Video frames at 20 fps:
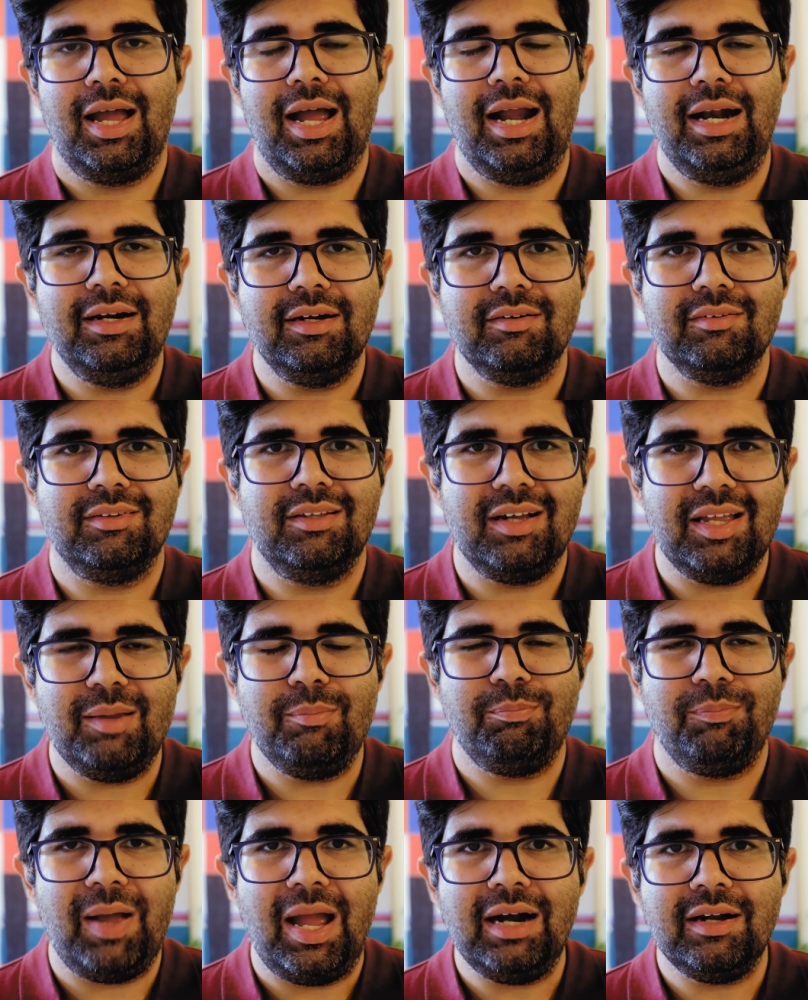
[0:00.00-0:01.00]
And the
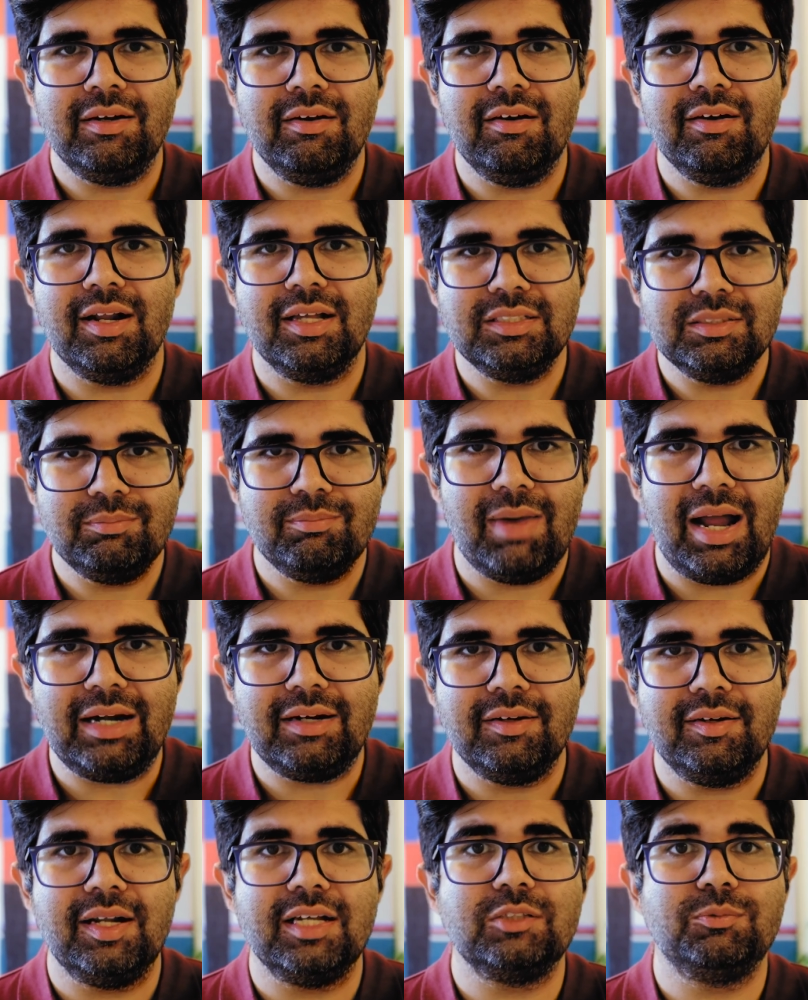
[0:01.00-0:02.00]
impact here doesn't
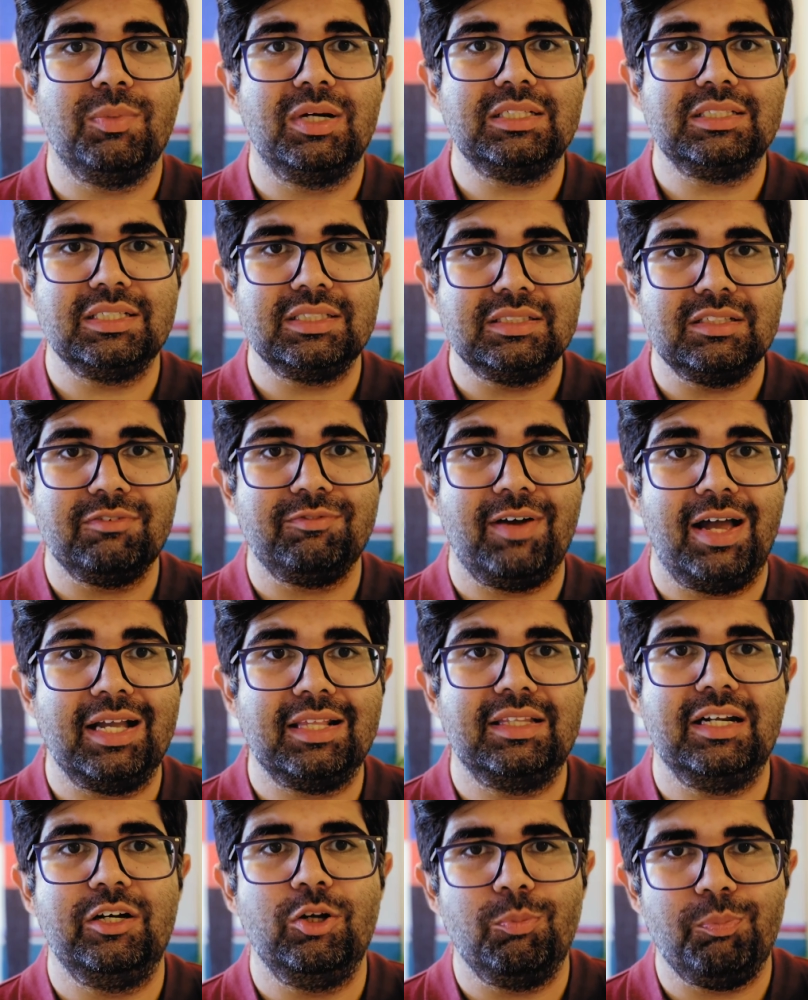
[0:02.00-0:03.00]
matter as much as the
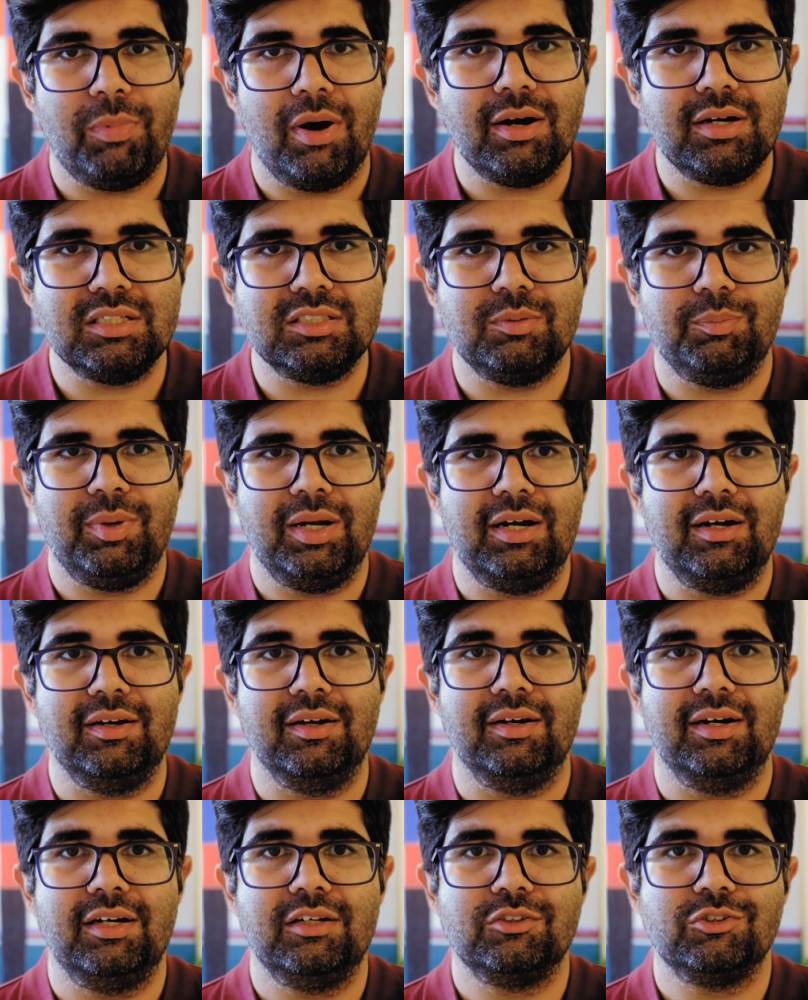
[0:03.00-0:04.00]
fact that you participated
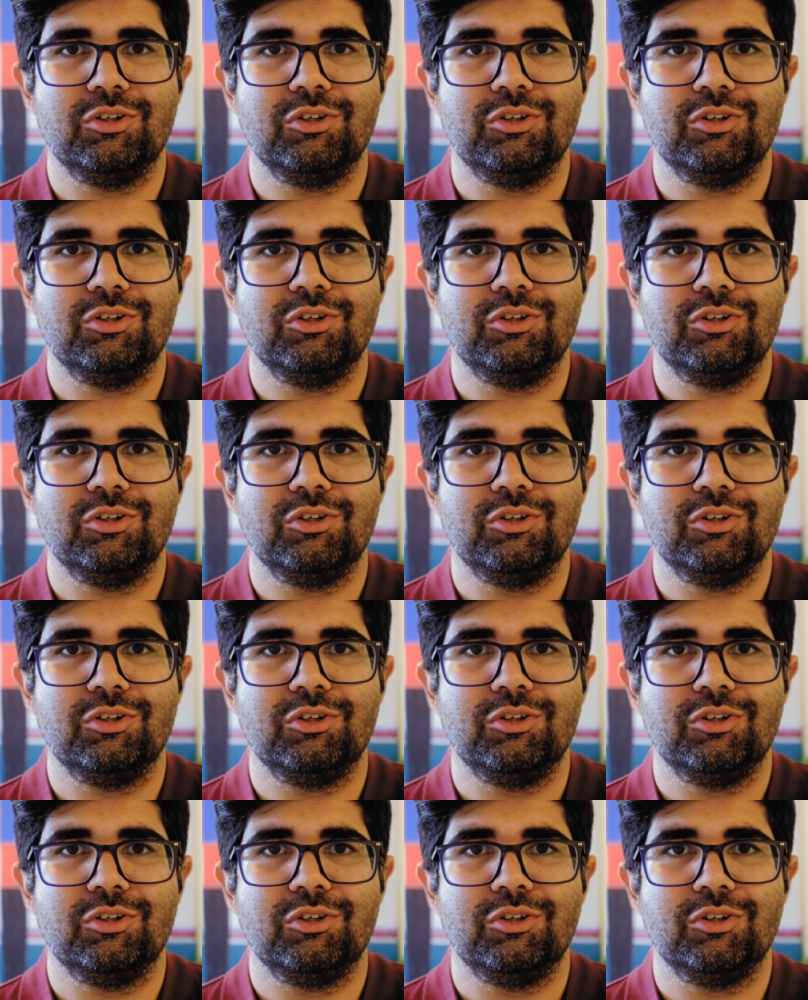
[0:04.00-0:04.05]
in it.